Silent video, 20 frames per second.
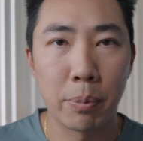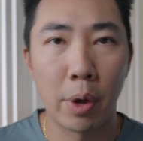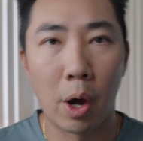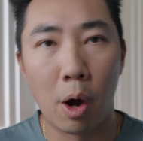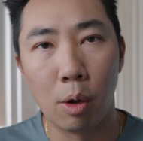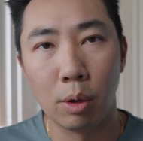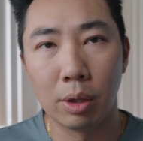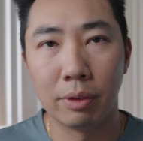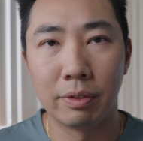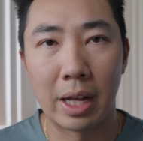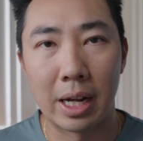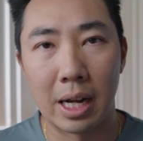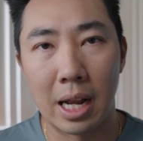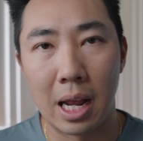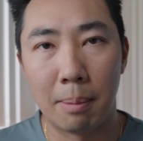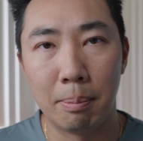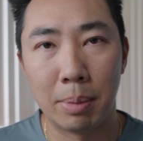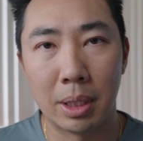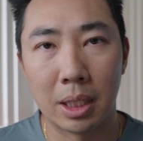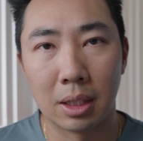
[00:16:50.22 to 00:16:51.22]
all of that
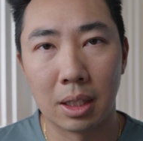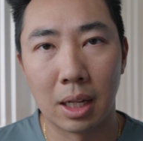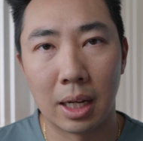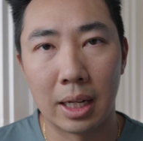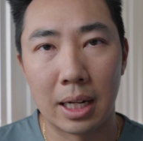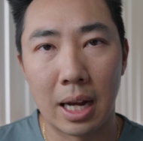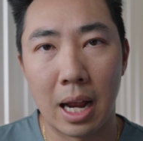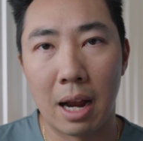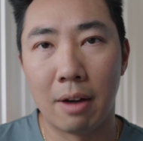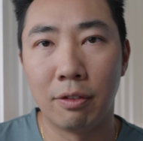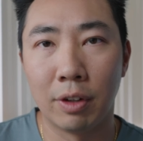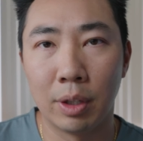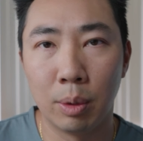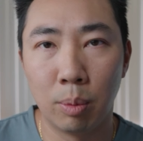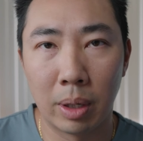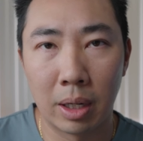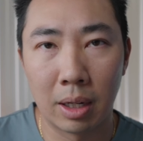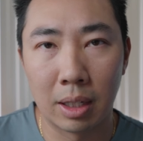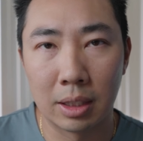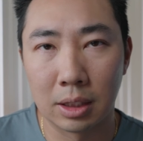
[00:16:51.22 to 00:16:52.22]
ambient light
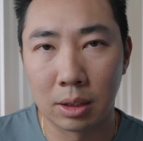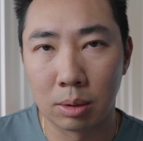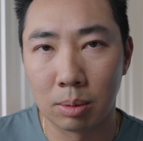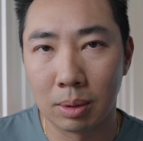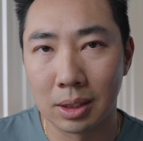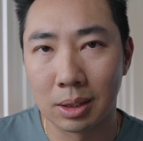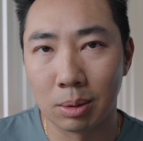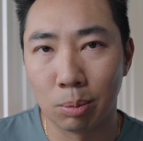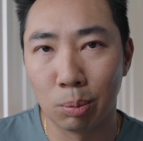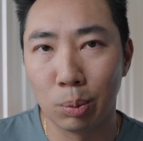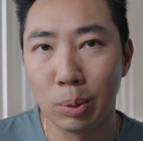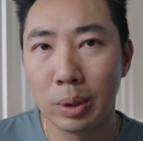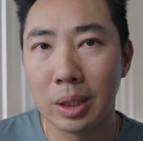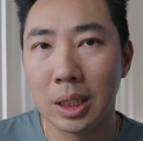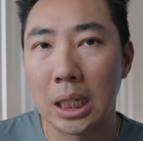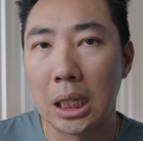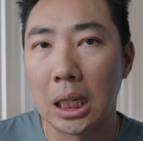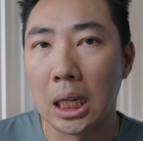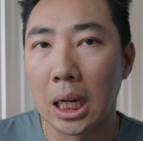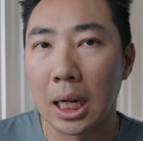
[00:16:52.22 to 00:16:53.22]
everywhere. I just want some
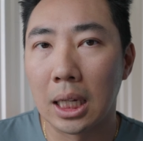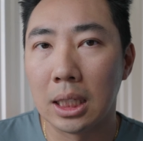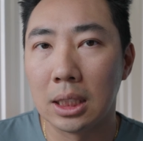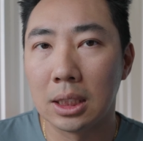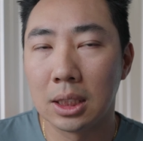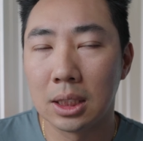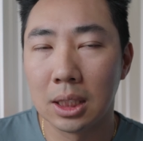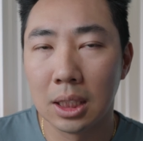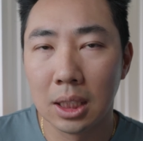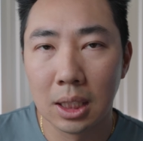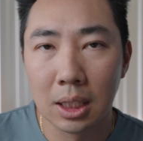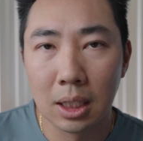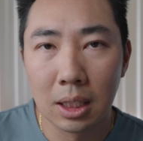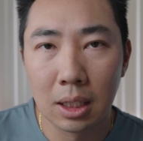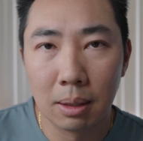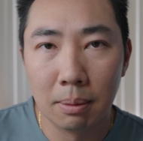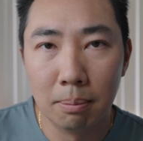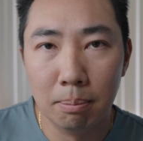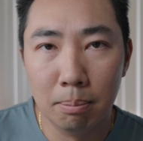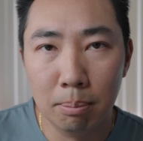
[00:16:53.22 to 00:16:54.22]
really nice
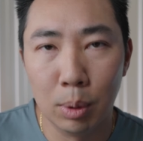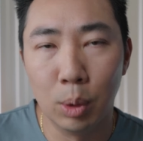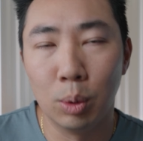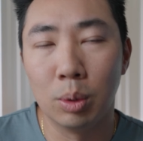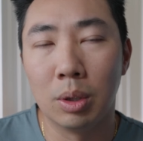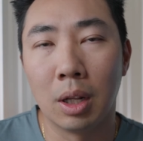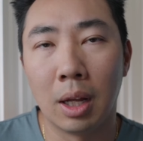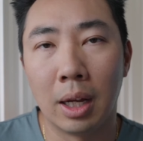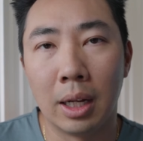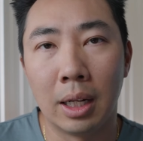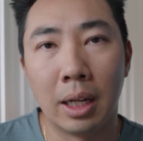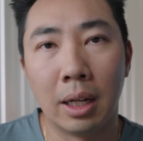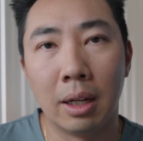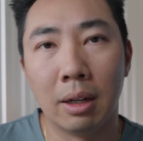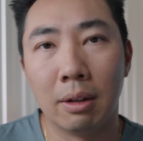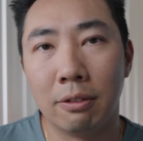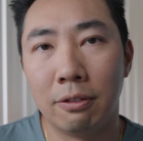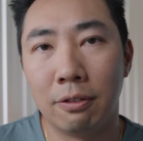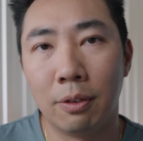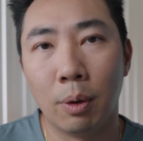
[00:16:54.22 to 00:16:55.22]
mood
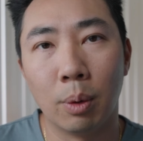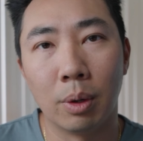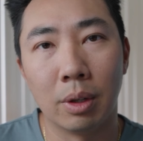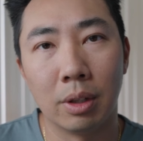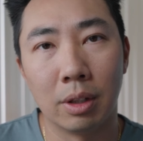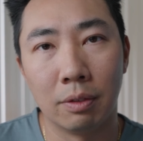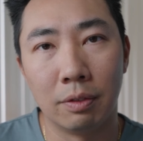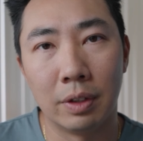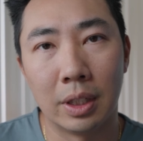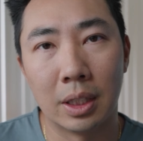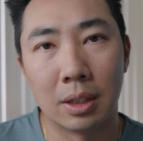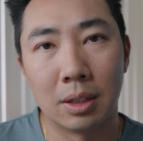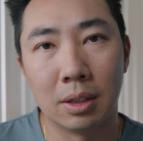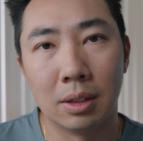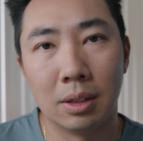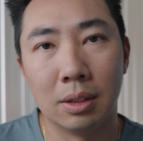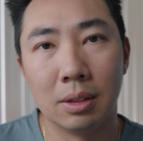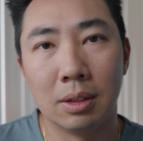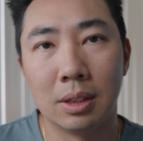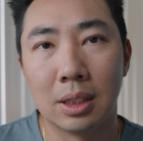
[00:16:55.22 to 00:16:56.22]
lighting for the
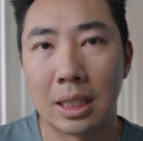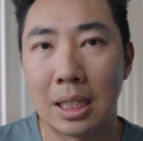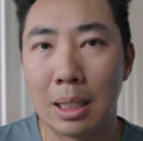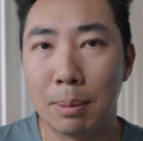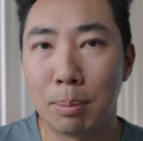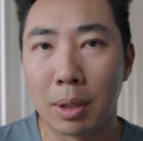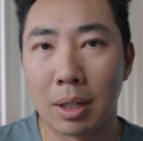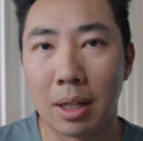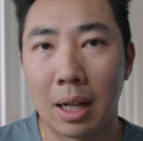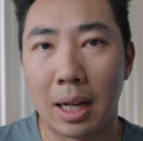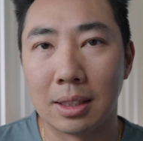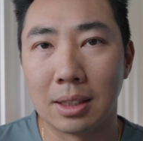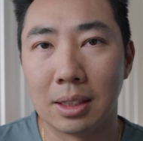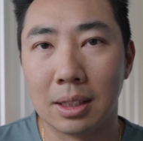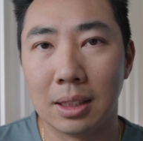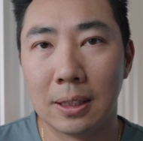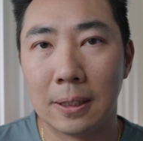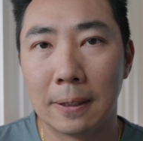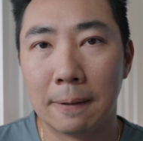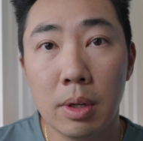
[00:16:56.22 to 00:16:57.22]
vehicle to keep it classy.